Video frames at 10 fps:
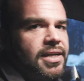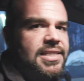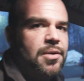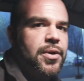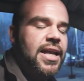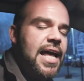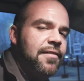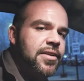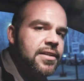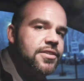is that we can
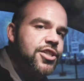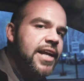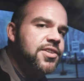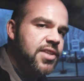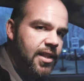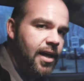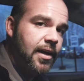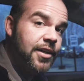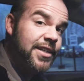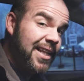have it change the
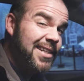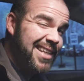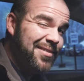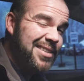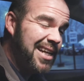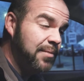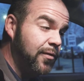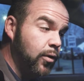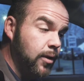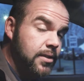clock on daylight savings time
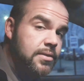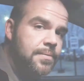for us.